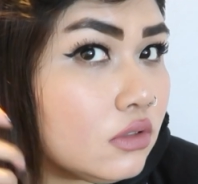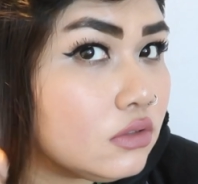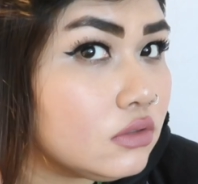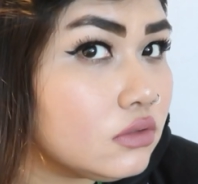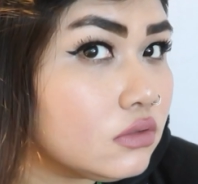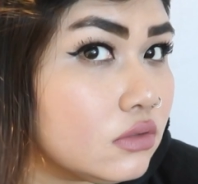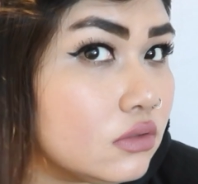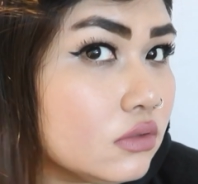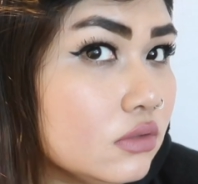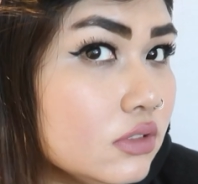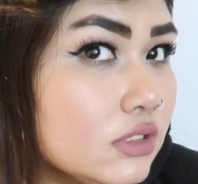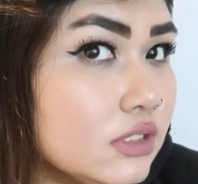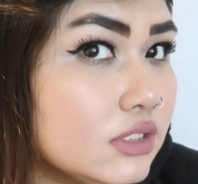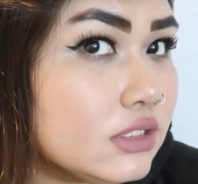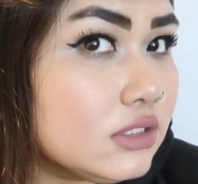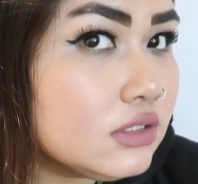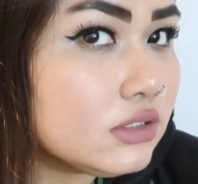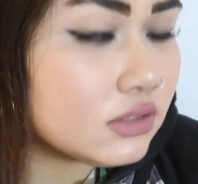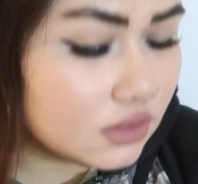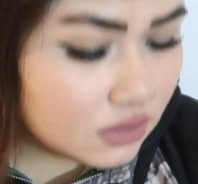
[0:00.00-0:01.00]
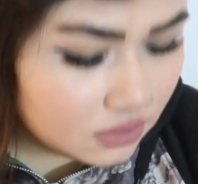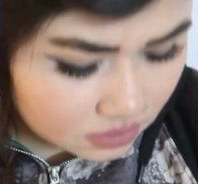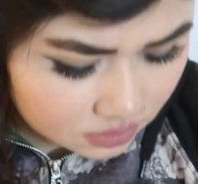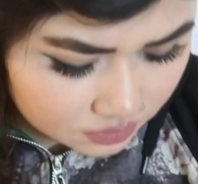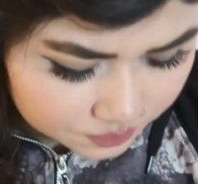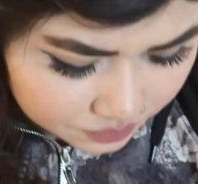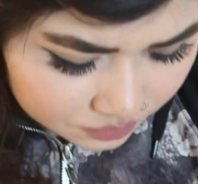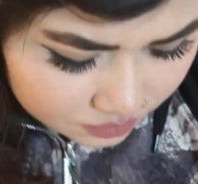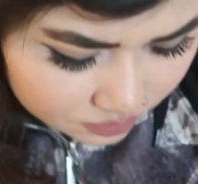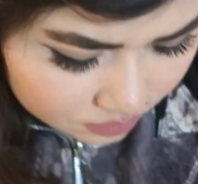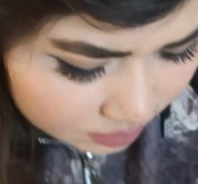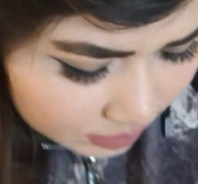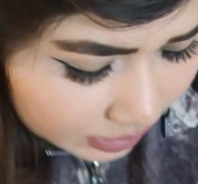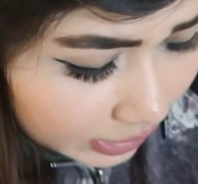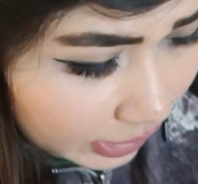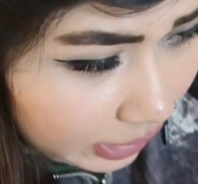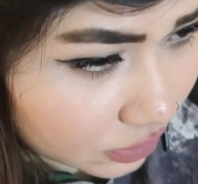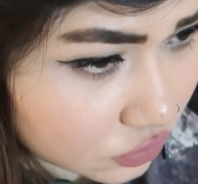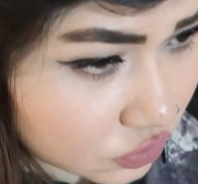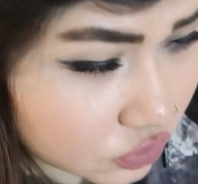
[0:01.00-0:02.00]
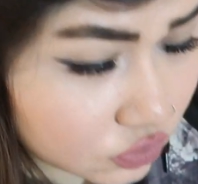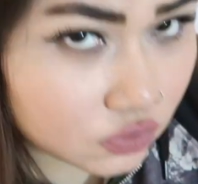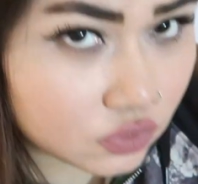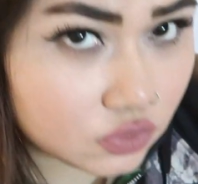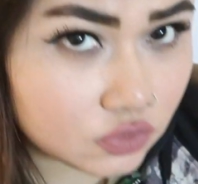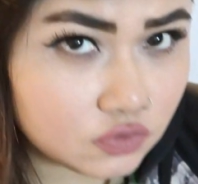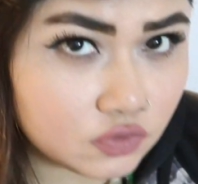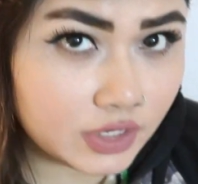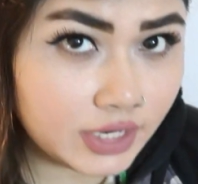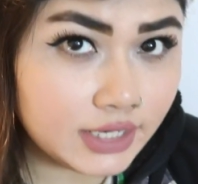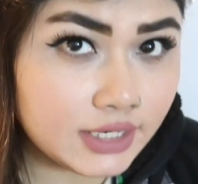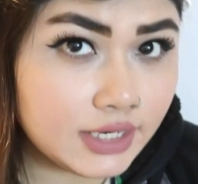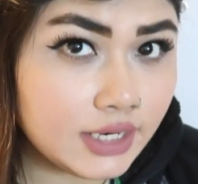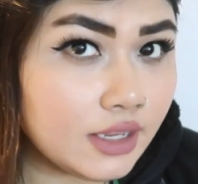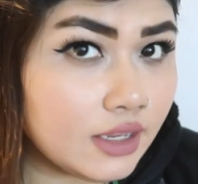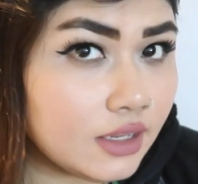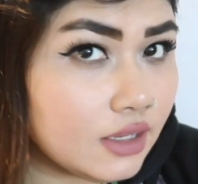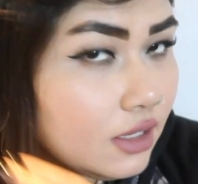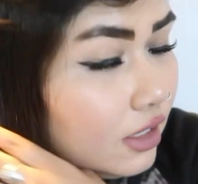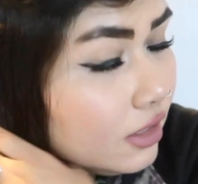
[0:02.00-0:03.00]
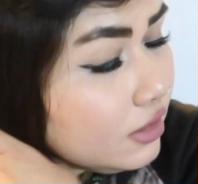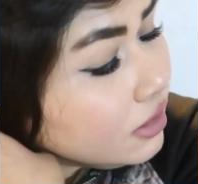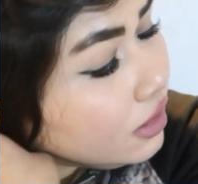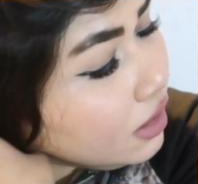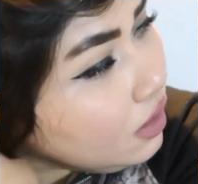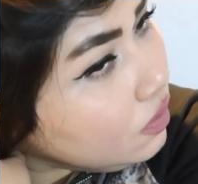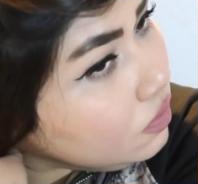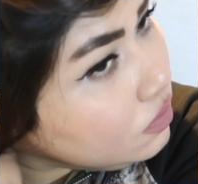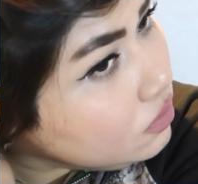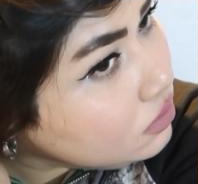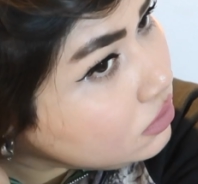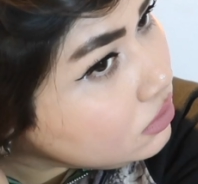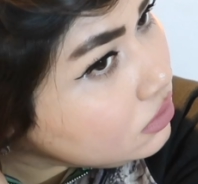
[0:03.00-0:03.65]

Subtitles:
So this is my natural dried hair, and now